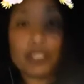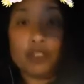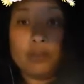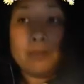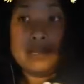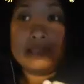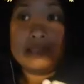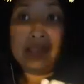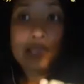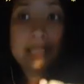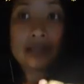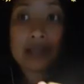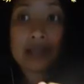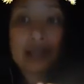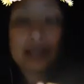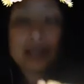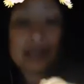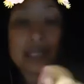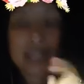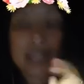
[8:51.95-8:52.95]

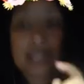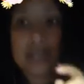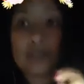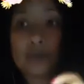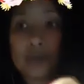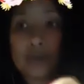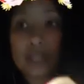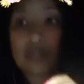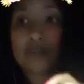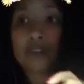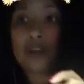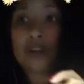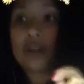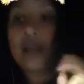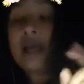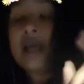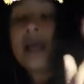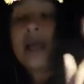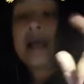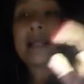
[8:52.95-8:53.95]
Aesthetics, whatever,
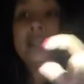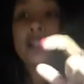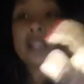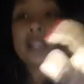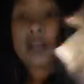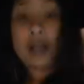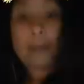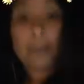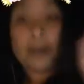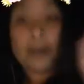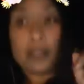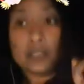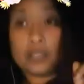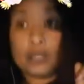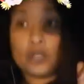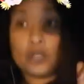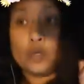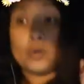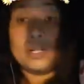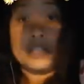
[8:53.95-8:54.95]
and look up on
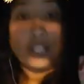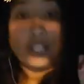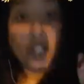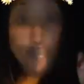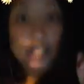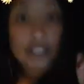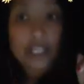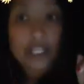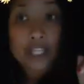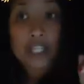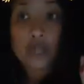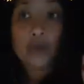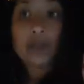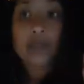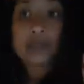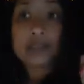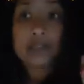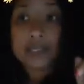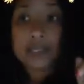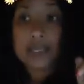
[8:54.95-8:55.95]
Google Earth, and you
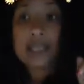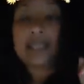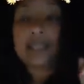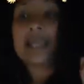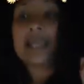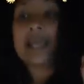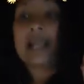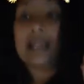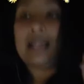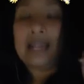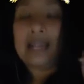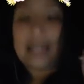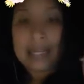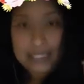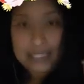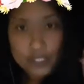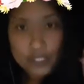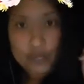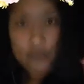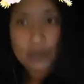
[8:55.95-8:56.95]
will see they are
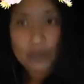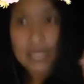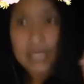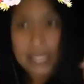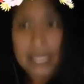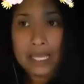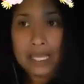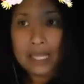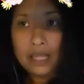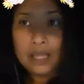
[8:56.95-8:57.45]
literally,